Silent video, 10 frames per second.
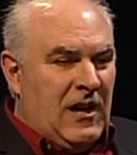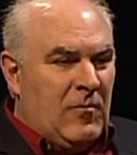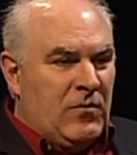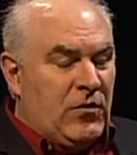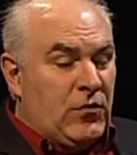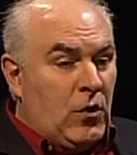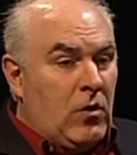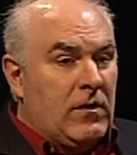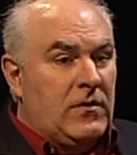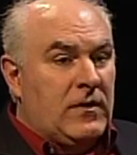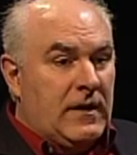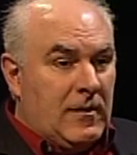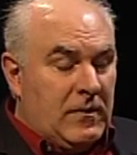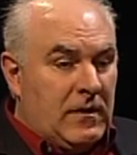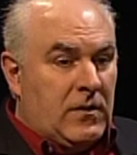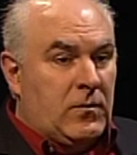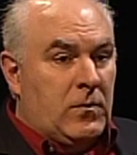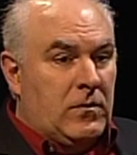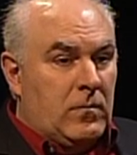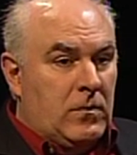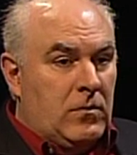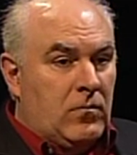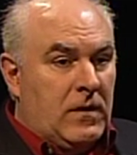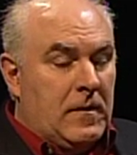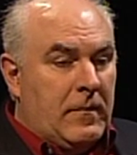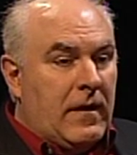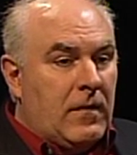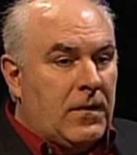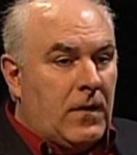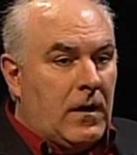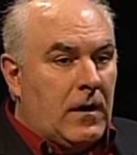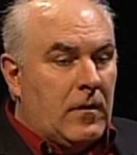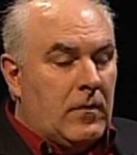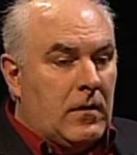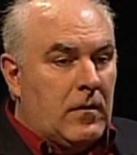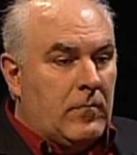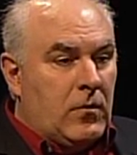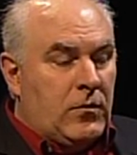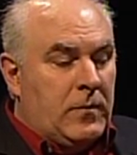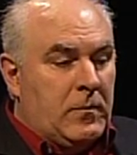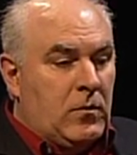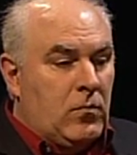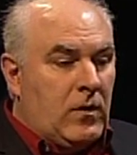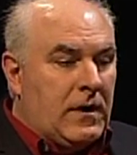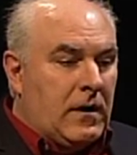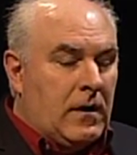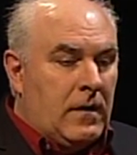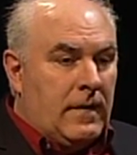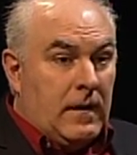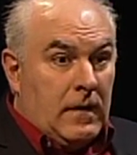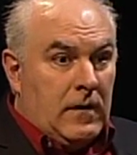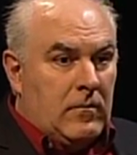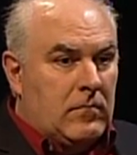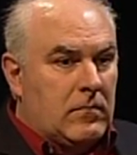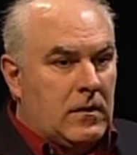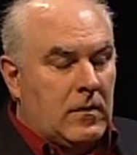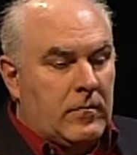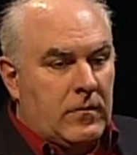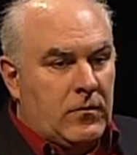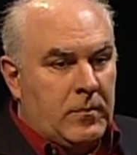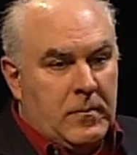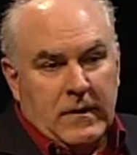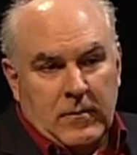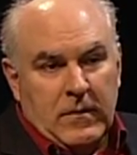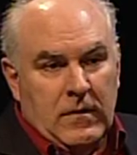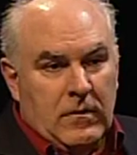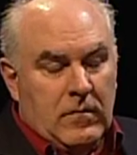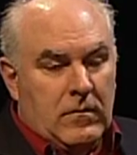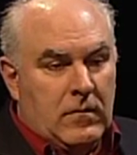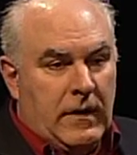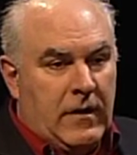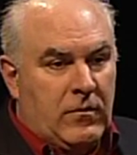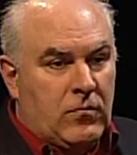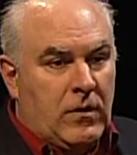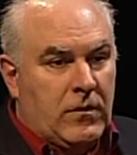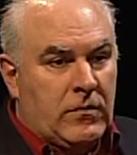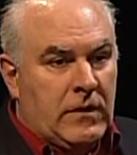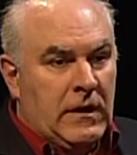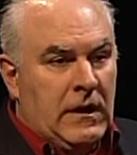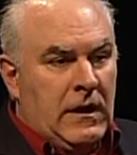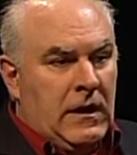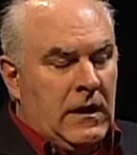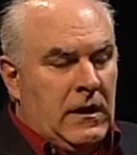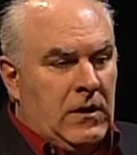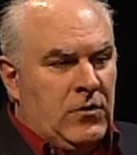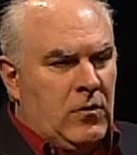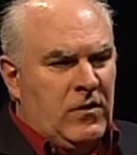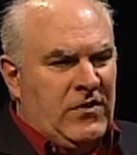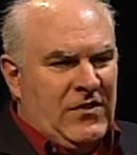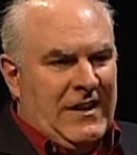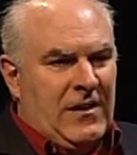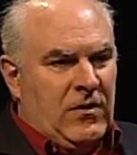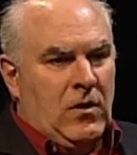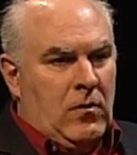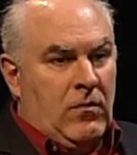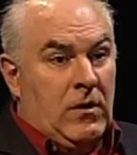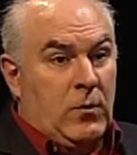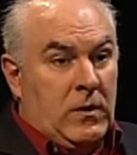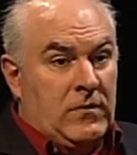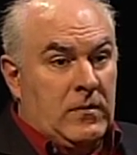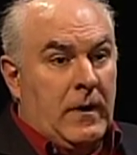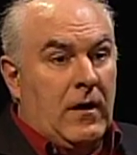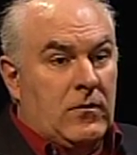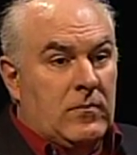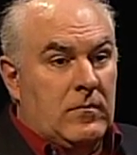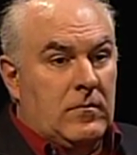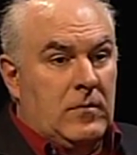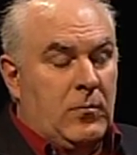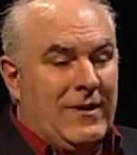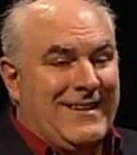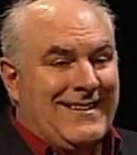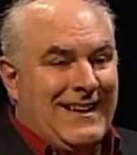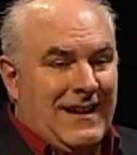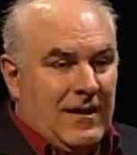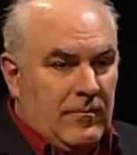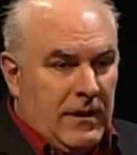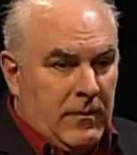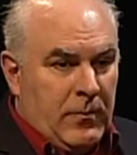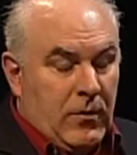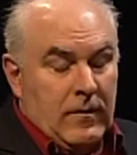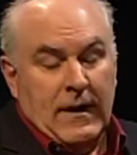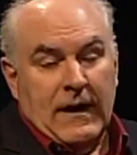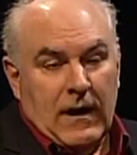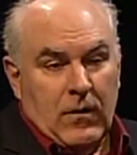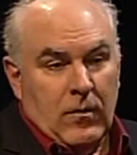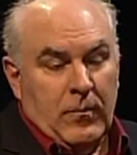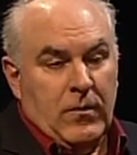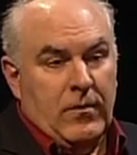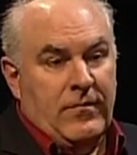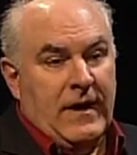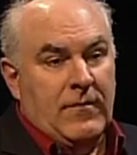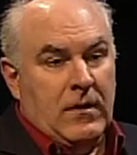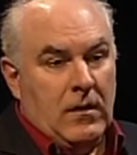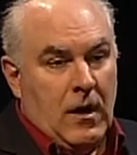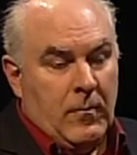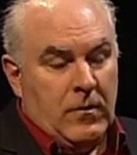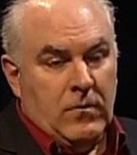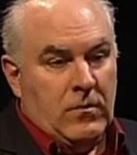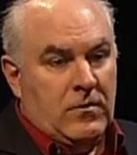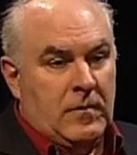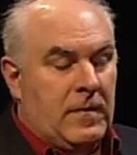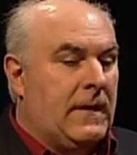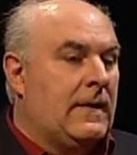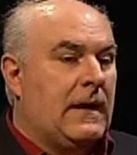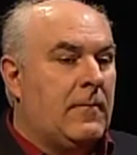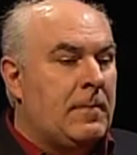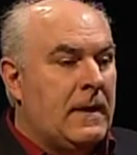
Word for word: Um, stories, yeah, because when when you run the marathon, uh, most people who run it, other than the elite, you know, so people like me, the, the average runners, is you don't really set out to go and run in 26 miles. You break it down maybe per town or okay. per five kilometers or something like that.